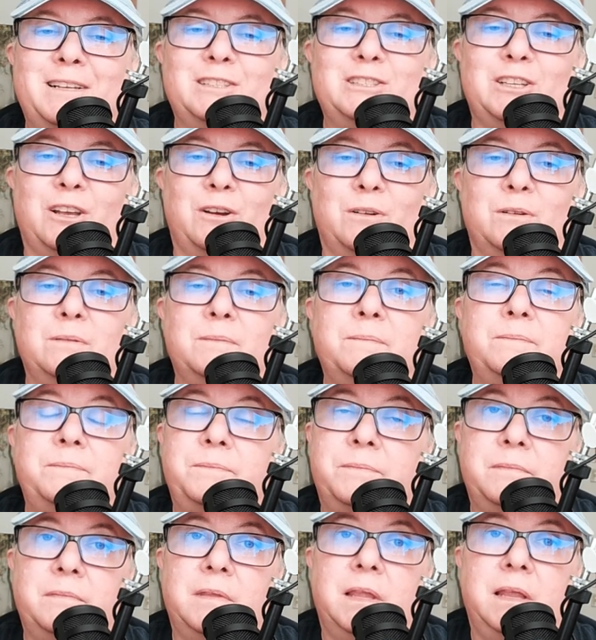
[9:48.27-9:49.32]
So
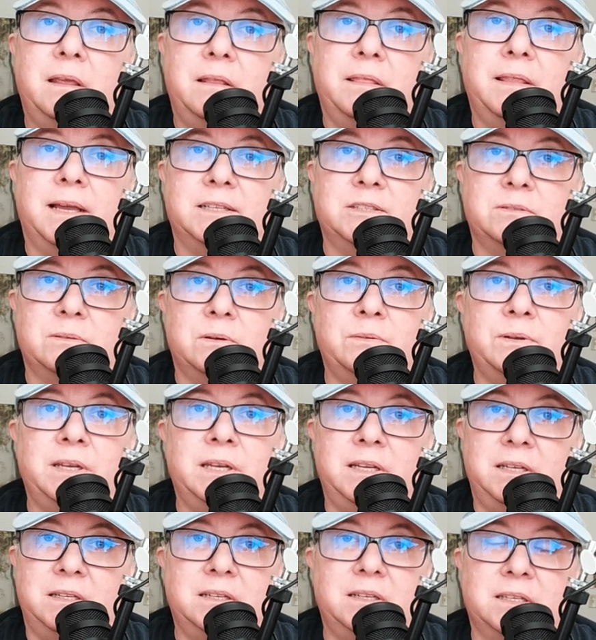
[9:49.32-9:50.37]
that's what we
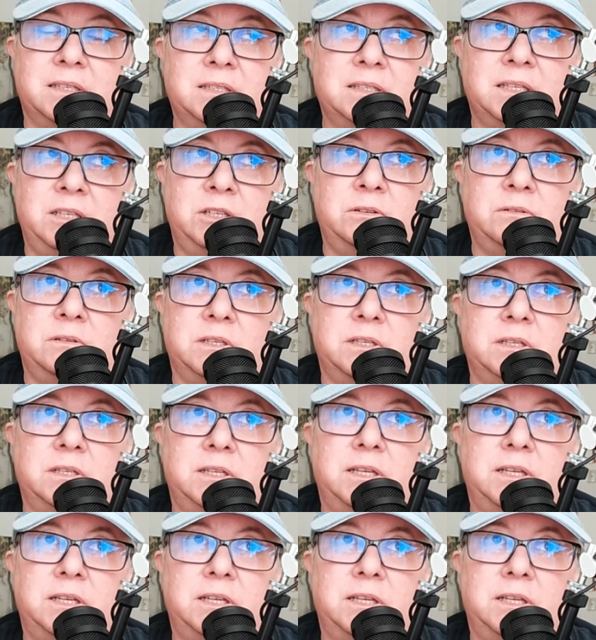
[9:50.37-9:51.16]
need to continue to